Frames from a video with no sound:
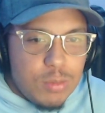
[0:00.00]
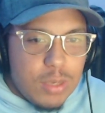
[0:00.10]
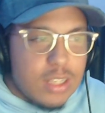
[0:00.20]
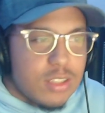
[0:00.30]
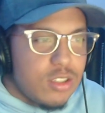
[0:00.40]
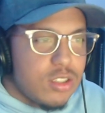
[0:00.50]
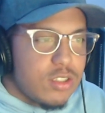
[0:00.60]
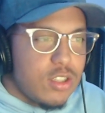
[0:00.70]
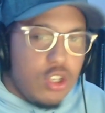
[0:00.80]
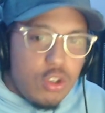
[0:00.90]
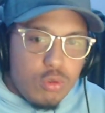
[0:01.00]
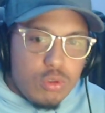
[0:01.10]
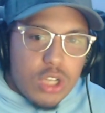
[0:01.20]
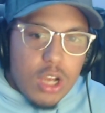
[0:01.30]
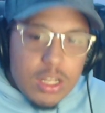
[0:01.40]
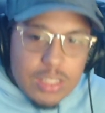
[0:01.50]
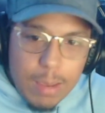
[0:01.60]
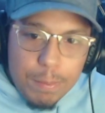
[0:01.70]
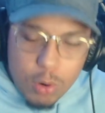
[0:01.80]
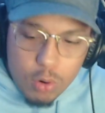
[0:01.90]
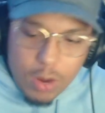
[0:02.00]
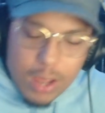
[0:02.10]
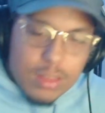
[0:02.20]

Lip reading: because there's this huge tempo, right?